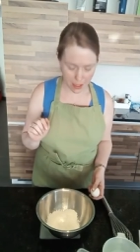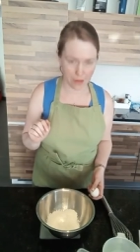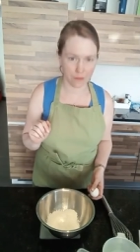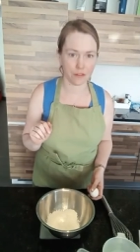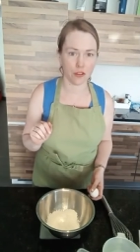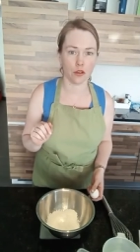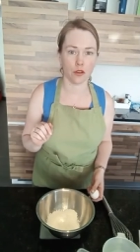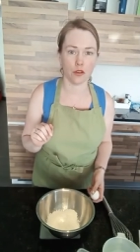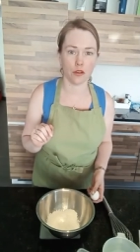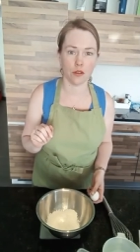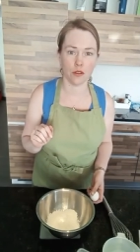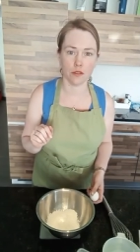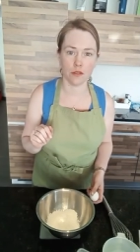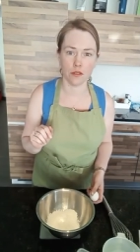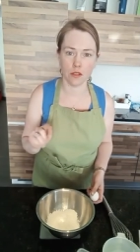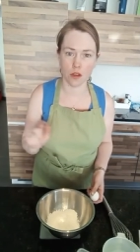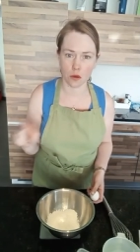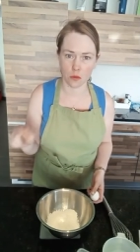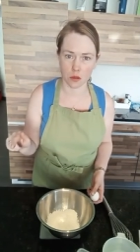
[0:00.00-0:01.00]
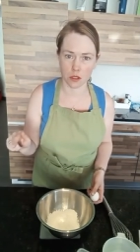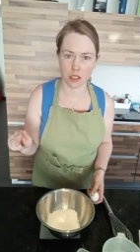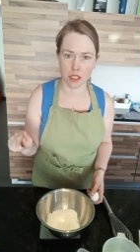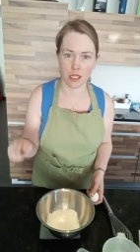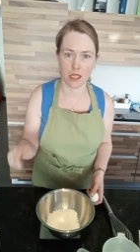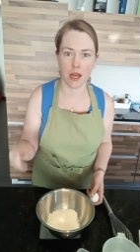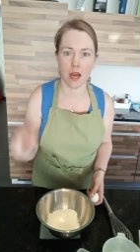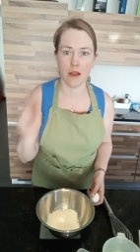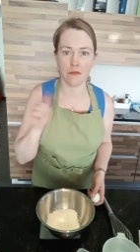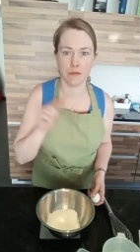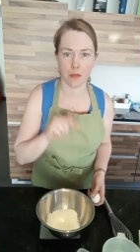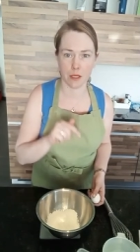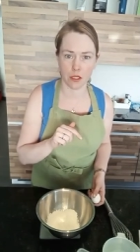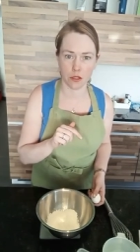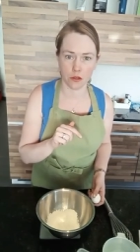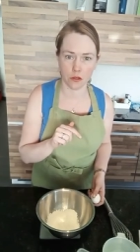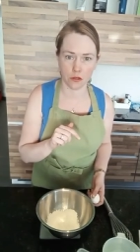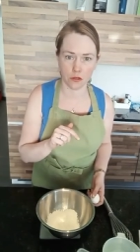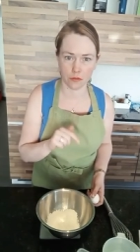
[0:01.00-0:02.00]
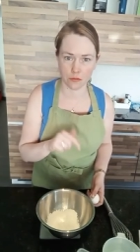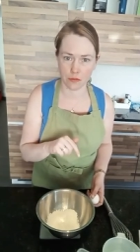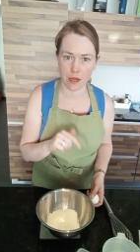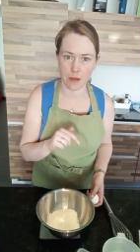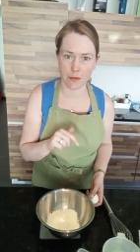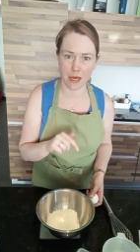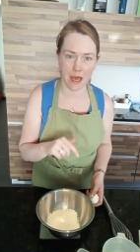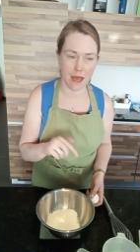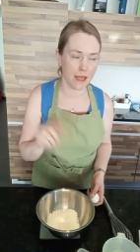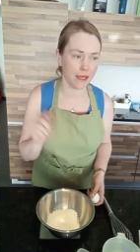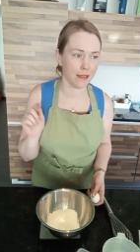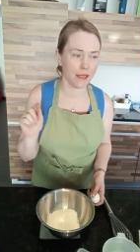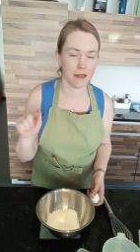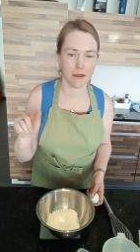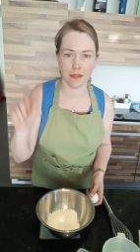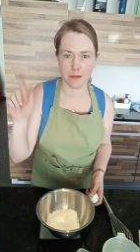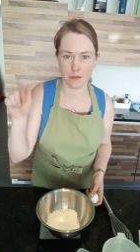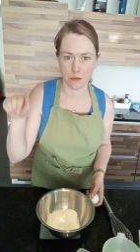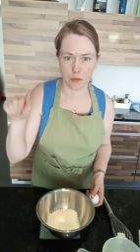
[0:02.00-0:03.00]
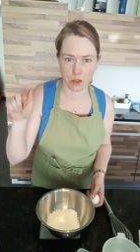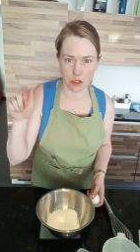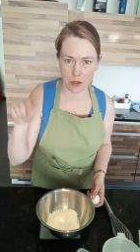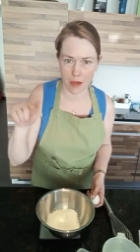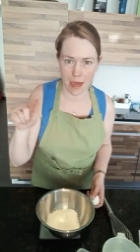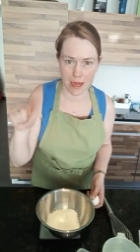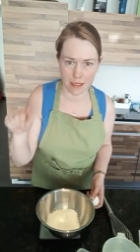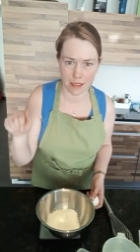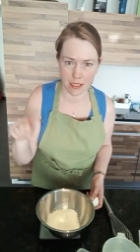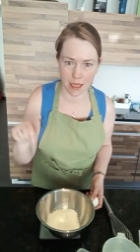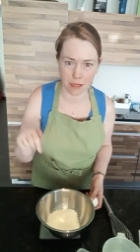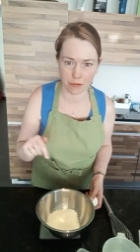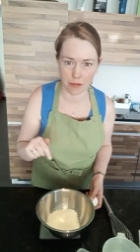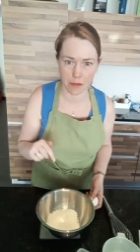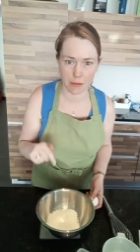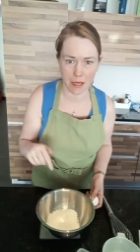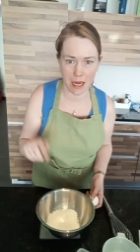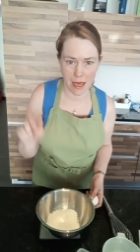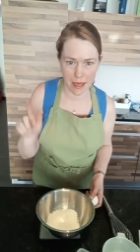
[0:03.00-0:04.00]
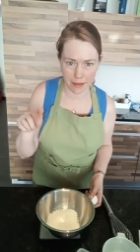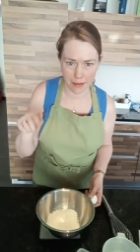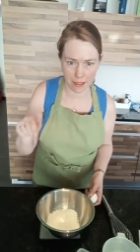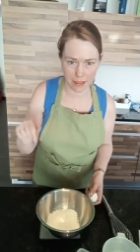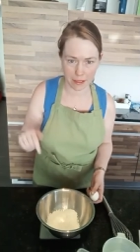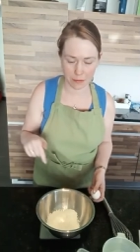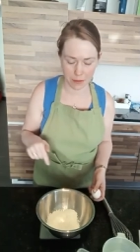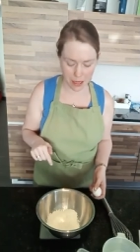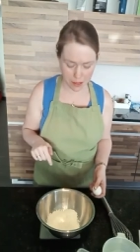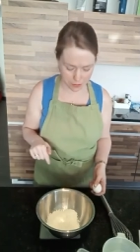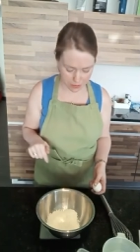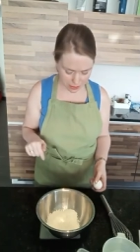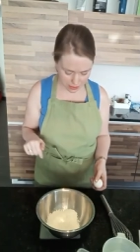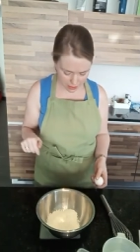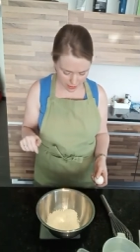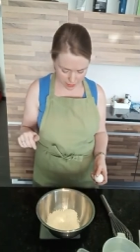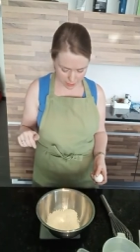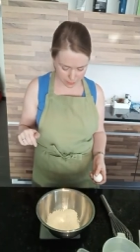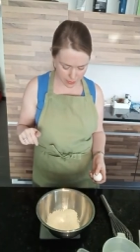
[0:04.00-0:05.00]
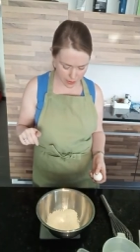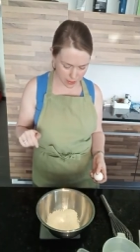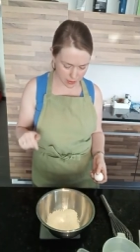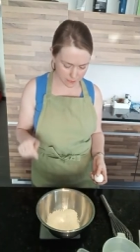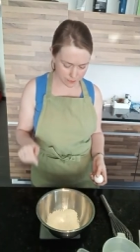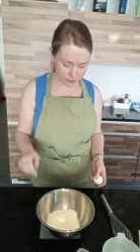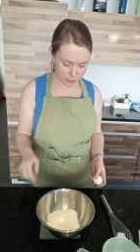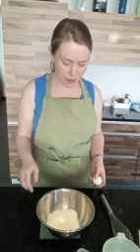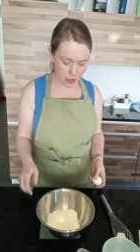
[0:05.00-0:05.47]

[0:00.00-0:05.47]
if you're not watching live but you're replaying, then do a hashtag replay and then I'll be able to see it in.